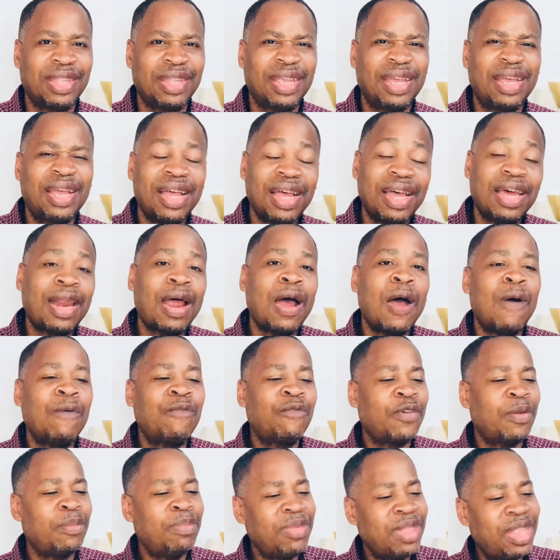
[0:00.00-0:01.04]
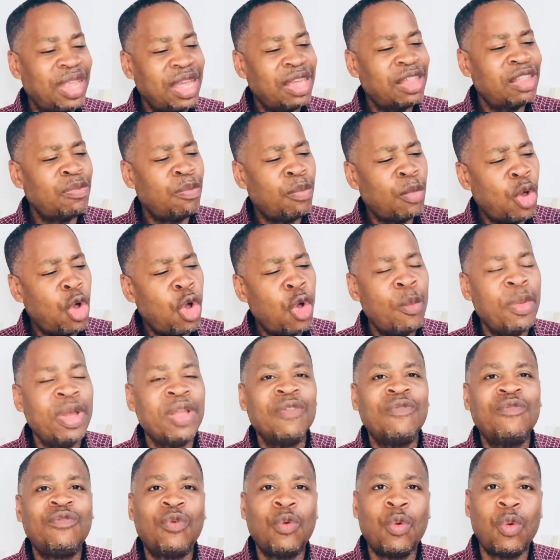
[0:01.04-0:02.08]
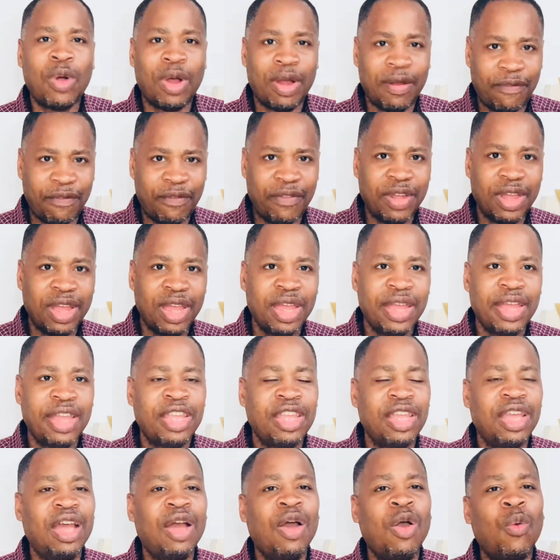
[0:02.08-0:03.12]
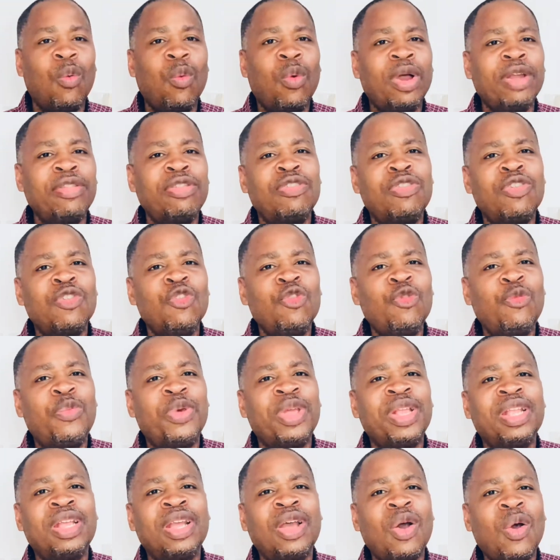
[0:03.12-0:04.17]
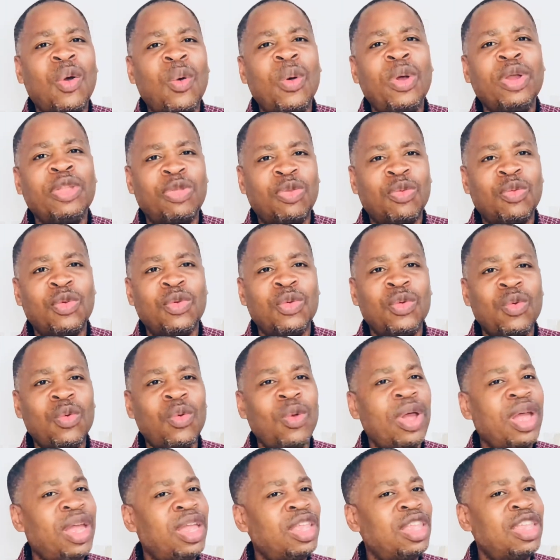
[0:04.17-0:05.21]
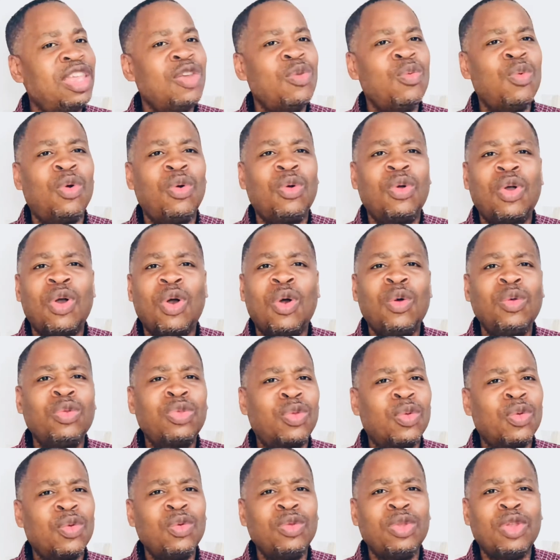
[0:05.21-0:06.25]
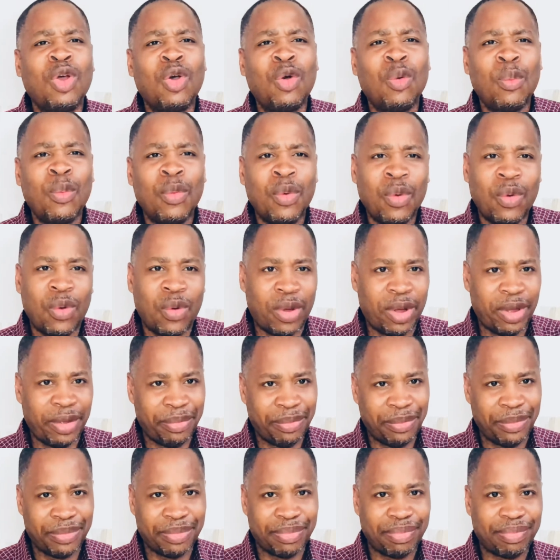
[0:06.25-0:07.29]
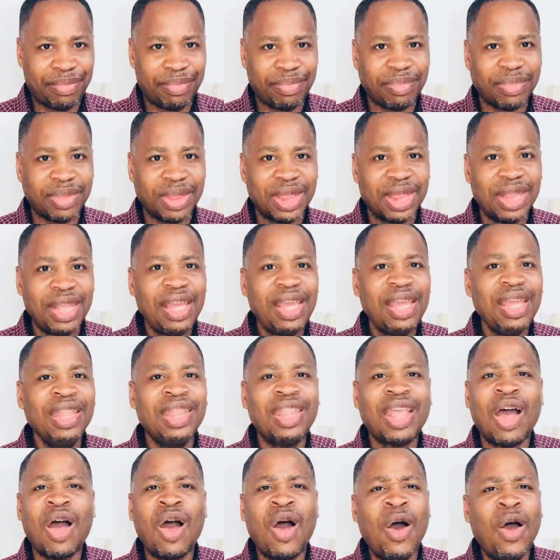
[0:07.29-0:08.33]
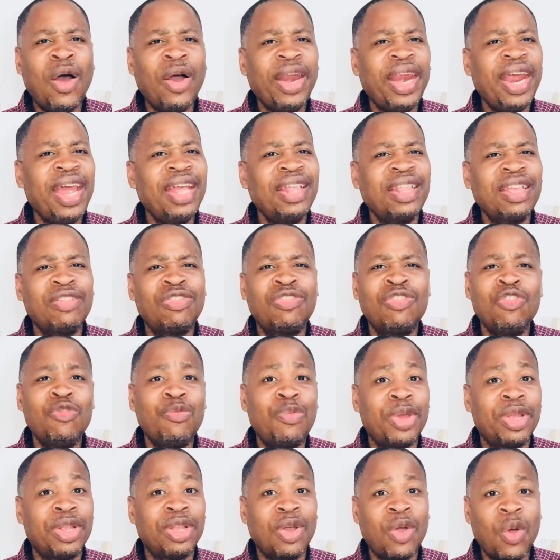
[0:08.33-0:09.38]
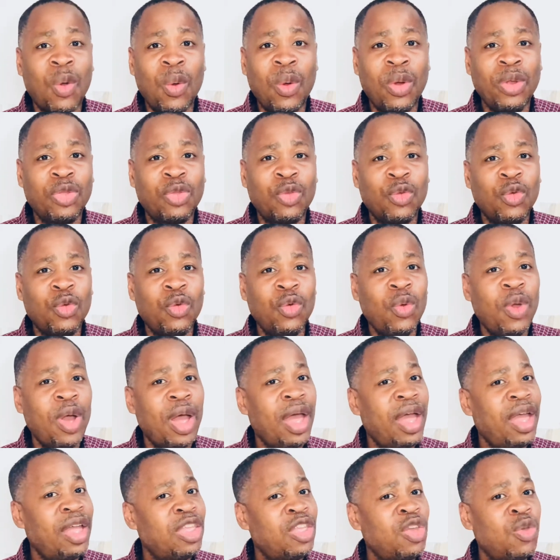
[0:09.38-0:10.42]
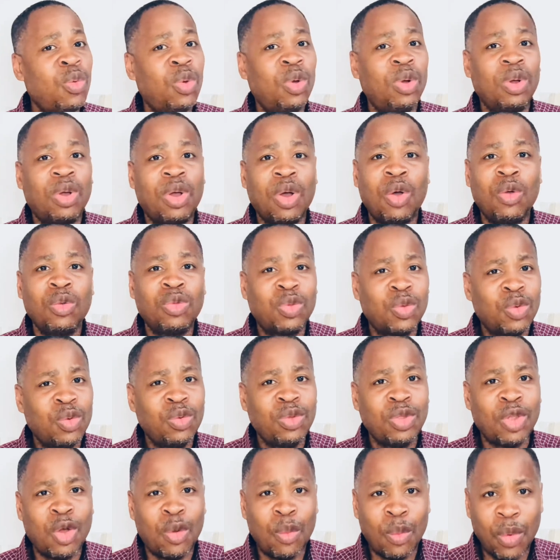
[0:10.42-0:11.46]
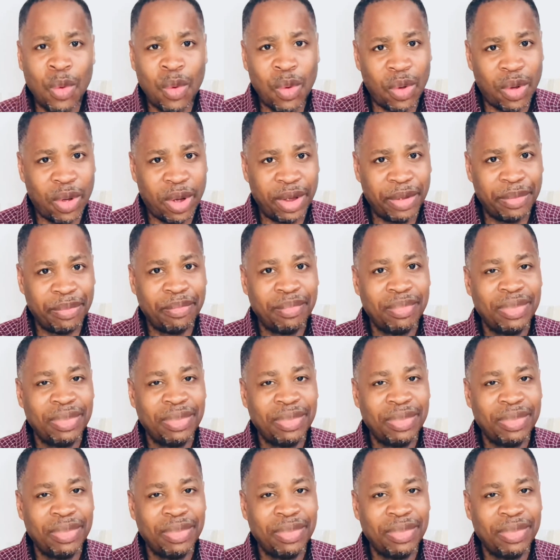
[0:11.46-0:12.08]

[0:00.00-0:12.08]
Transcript: Cut off from this moment forth. What you've been going through, you will go through no more. The heartache that you've been going through, you will go through no more.